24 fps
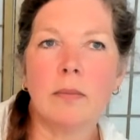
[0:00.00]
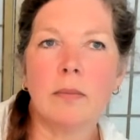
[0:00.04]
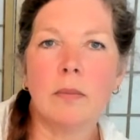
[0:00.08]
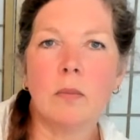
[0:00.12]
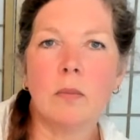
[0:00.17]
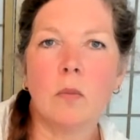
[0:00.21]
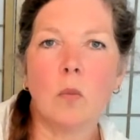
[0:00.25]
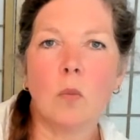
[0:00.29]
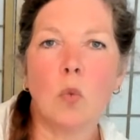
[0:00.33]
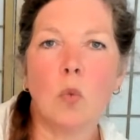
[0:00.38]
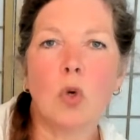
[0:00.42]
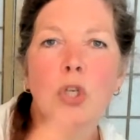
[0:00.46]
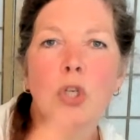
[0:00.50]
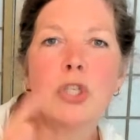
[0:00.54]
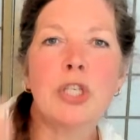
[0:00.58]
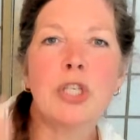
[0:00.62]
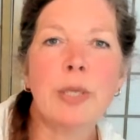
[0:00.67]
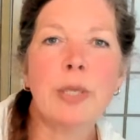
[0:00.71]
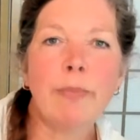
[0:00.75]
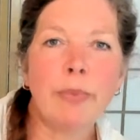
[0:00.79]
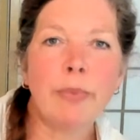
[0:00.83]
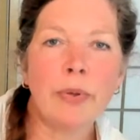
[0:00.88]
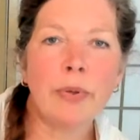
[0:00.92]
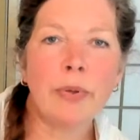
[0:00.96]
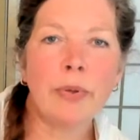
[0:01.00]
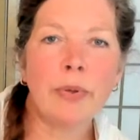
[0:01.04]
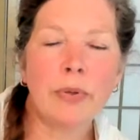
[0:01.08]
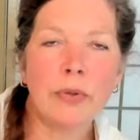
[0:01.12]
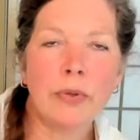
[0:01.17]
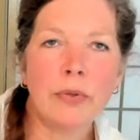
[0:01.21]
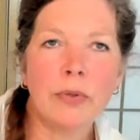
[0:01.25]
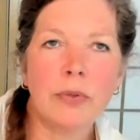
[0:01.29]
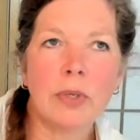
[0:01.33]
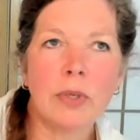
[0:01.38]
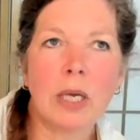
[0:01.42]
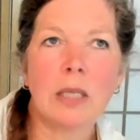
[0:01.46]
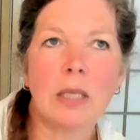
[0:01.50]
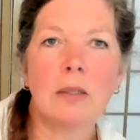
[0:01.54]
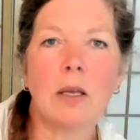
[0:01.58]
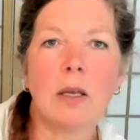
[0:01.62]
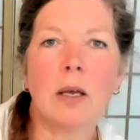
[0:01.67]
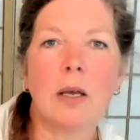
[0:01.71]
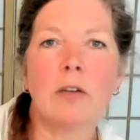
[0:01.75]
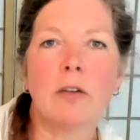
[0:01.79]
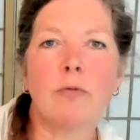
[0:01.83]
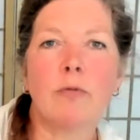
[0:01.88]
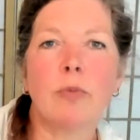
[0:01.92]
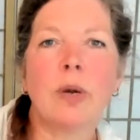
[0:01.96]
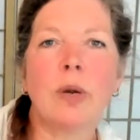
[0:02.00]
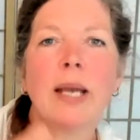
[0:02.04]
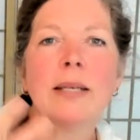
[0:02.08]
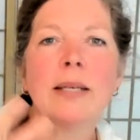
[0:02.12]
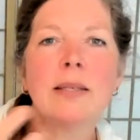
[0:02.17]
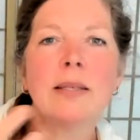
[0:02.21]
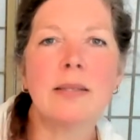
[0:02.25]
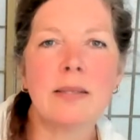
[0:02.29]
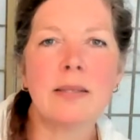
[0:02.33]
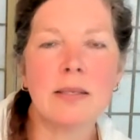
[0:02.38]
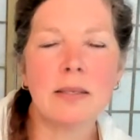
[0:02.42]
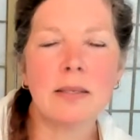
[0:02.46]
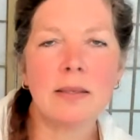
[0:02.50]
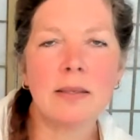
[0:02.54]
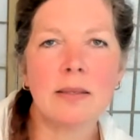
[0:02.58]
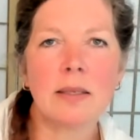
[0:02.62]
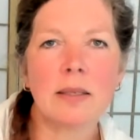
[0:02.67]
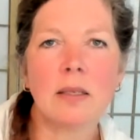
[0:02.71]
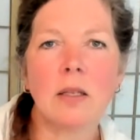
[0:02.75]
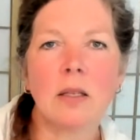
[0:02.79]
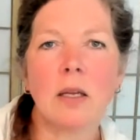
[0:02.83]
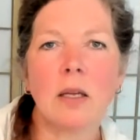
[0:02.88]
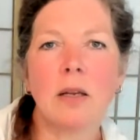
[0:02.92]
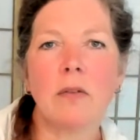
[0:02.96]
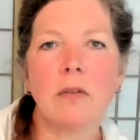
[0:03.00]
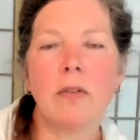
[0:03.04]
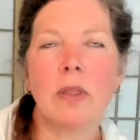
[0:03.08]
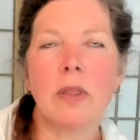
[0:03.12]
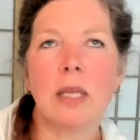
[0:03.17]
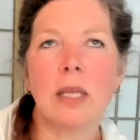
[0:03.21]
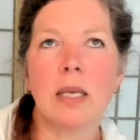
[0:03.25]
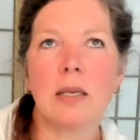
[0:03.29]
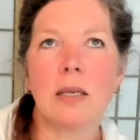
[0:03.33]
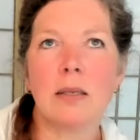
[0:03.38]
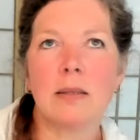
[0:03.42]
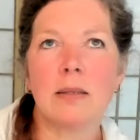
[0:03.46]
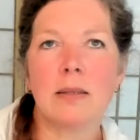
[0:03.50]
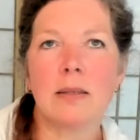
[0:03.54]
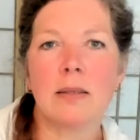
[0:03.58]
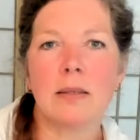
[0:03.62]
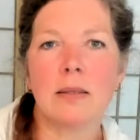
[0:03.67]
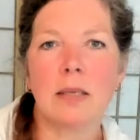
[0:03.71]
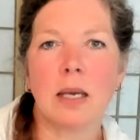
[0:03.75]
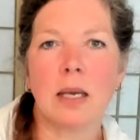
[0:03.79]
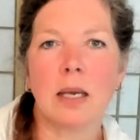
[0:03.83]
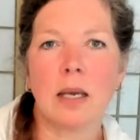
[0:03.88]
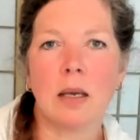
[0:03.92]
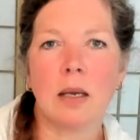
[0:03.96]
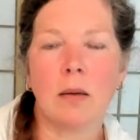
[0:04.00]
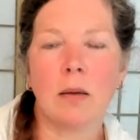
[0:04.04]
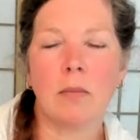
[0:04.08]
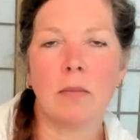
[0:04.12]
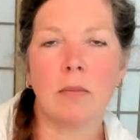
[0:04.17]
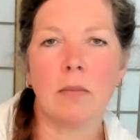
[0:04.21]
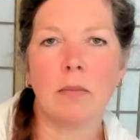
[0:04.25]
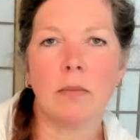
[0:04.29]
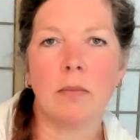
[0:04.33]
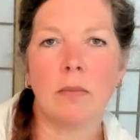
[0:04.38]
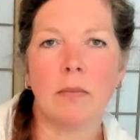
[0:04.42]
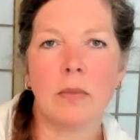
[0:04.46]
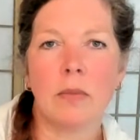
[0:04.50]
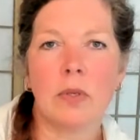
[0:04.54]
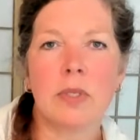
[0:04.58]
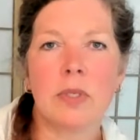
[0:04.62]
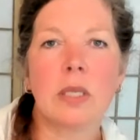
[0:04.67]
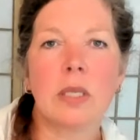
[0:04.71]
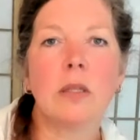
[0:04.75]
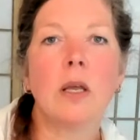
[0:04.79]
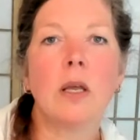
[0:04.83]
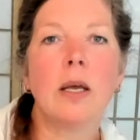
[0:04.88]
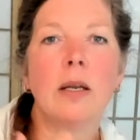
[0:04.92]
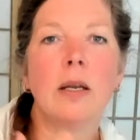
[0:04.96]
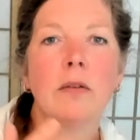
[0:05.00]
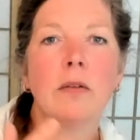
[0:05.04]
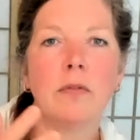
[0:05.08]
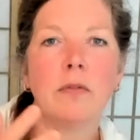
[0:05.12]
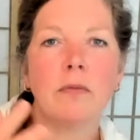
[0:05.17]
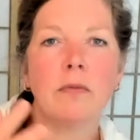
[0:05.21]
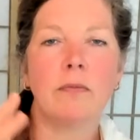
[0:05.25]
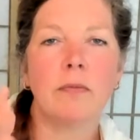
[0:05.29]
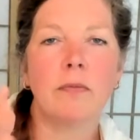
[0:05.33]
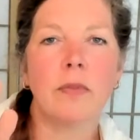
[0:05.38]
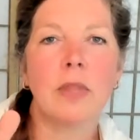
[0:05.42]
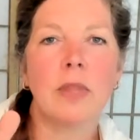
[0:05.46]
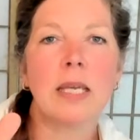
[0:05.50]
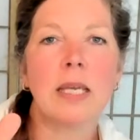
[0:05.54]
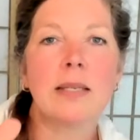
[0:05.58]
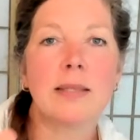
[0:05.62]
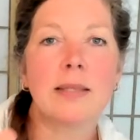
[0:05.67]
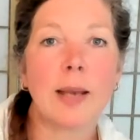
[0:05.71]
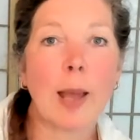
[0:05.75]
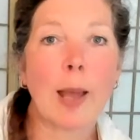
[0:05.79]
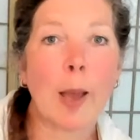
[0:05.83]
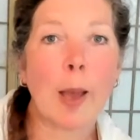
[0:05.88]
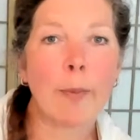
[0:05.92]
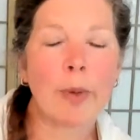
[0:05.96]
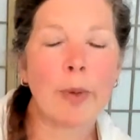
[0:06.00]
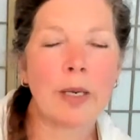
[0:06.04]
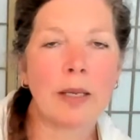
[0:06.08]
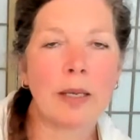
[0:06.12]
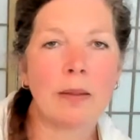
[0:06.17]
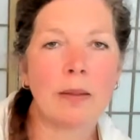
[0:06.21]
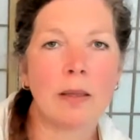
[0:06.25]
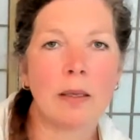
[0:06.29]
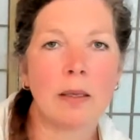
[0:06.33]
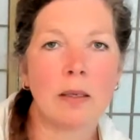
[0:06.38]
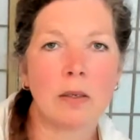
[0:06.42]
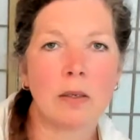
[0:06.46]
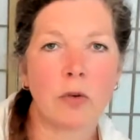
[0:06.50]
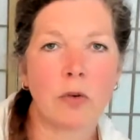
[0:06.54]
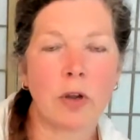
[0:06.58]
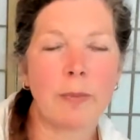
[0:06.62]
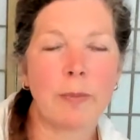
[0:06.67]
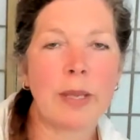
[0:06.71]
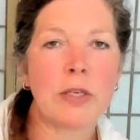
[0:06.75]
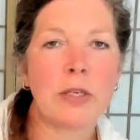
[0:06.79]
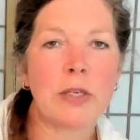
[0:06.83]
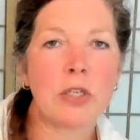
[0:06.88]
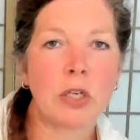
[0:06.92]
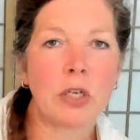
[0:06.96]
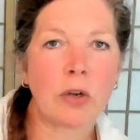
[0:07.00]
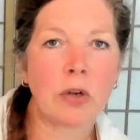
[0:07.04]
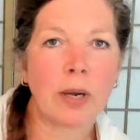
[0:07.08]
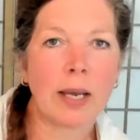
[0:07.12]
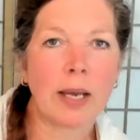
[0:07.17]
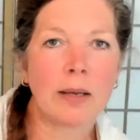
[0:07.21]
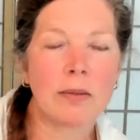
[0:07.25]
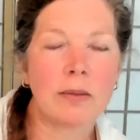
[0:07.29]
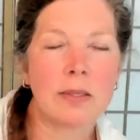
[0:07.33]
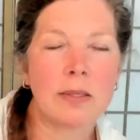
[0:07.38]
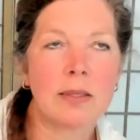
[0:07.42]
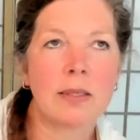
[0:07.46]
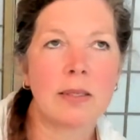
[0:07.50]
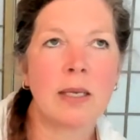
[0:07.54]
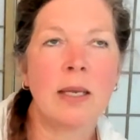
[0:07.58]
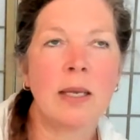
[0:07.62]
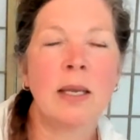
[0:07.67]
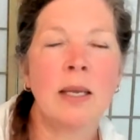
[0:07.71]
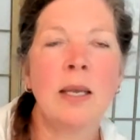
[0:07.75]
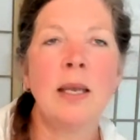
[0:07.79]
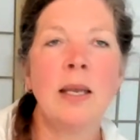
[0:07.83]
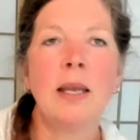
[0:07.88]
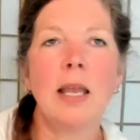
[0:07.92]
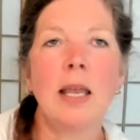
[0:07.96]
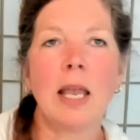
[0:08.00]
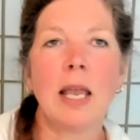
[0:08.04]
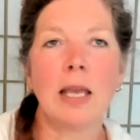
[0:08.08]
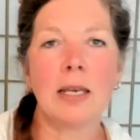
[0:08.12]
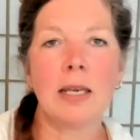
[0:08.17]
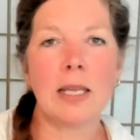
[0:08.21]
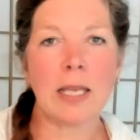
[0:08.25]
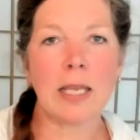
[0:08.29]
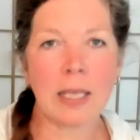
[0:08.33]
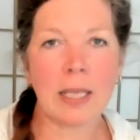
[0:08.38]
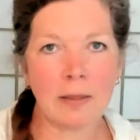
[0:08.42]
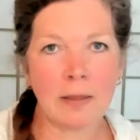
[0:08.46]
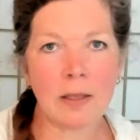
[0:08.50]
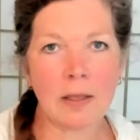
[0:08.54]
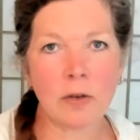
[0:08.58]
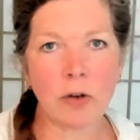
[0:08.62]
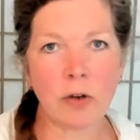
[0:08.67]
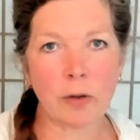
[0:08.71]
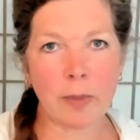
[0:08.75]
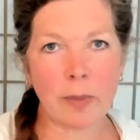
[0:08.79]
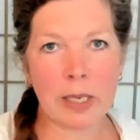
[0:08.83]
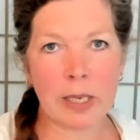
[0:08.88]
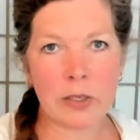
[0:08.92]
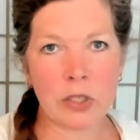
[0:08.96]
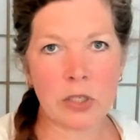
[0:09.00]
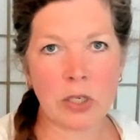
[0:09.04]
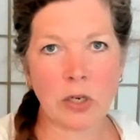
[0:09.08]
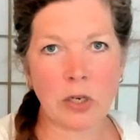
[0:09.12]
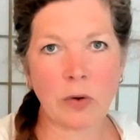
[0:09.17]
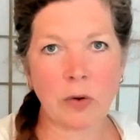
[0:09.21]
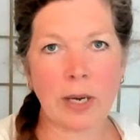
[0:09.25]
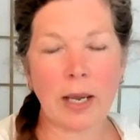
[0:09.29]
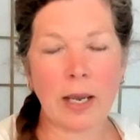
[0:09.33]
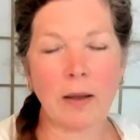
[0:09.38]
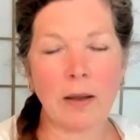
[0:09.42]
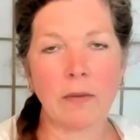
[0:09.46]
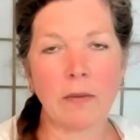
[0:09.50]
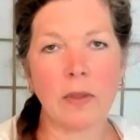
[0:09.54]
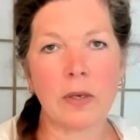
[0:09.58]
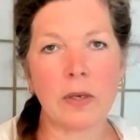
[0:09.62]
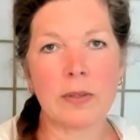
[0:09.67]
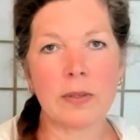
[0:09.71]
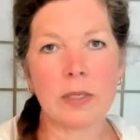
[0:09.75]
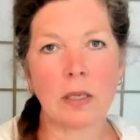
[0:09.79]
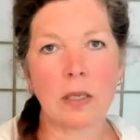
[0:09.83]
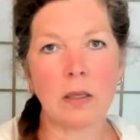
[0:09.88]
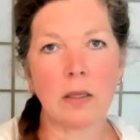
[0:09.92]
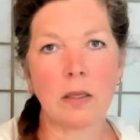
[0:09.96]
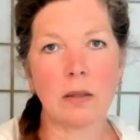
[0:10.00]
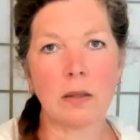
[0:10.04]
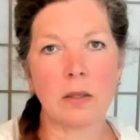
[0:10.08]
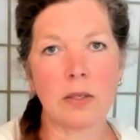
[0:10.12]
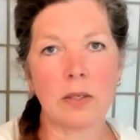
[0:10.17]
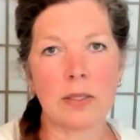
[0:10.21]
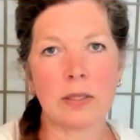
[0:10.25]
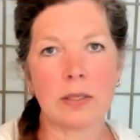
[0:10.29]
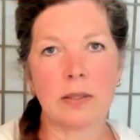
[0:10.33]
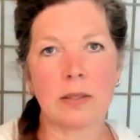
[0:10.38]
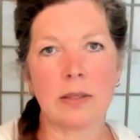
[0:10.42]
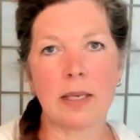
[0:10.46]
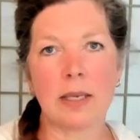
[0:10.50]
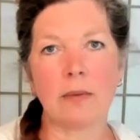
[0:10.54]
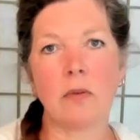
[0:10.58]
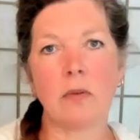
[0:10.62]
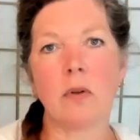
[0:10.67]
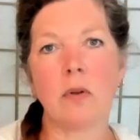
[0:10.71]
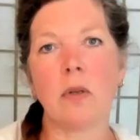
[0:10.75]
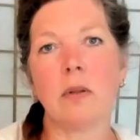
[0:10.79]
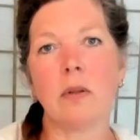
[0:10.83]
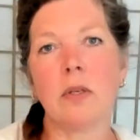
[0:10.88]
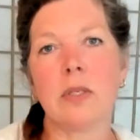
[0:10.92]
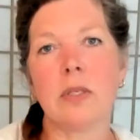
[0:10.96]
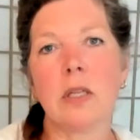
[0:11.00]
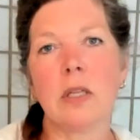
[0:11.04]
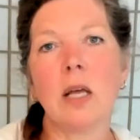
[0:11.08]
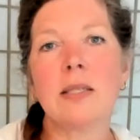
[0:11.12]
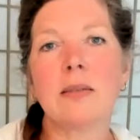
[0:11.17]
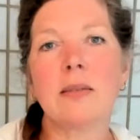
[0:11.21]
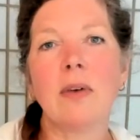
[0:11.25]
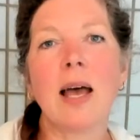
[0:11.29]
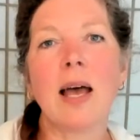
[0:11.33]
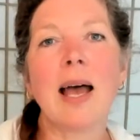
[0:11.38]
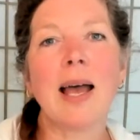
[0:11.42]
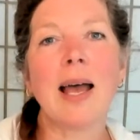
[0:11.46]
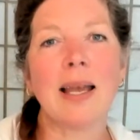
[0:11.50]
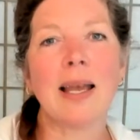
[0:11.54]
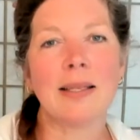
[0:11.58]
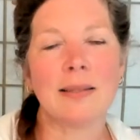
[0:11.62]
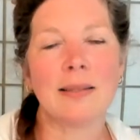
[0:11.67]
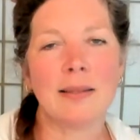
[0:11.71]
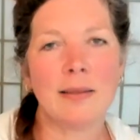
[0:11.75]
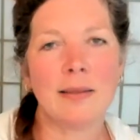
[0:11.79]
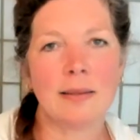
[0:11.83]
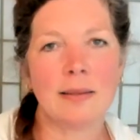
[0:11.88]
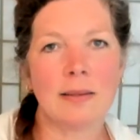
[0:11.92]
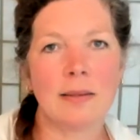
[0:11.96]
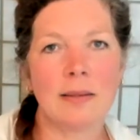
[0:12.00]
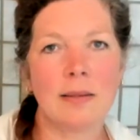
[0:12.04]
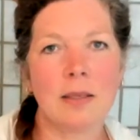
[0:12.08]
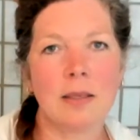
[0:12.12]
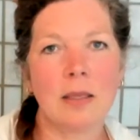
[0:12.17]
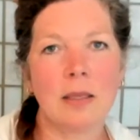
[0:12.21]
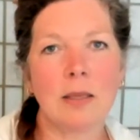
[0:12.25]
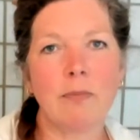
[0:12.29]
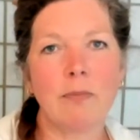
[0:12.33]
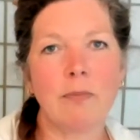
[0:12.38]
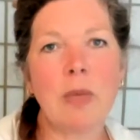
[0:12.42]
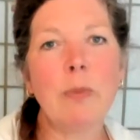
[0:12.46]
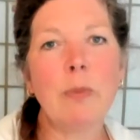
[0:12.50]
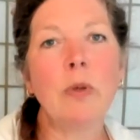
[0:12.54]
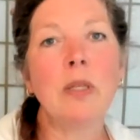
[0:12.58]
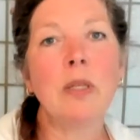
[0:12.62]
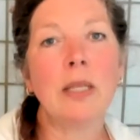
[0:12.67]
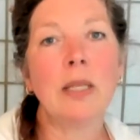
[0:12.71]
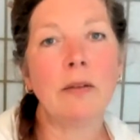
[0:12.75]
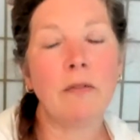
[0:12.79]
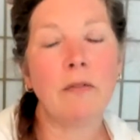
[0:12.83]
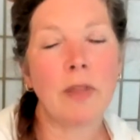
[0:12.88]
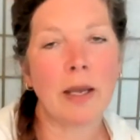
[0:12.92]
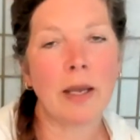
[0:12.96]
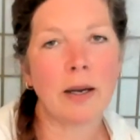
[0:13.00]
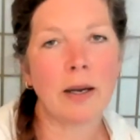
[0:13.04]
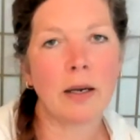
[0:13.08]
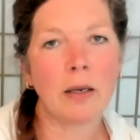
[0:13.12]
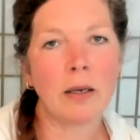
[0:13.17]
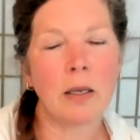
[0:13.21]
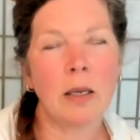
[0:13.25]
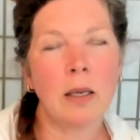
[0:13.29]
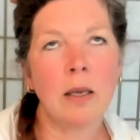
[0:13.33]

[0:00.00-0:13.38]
worship, a lot of practices, a lot of things. There's a lot of things that happen in the cremation grounds. And in the cremation ground, there's lots of huts. People live there.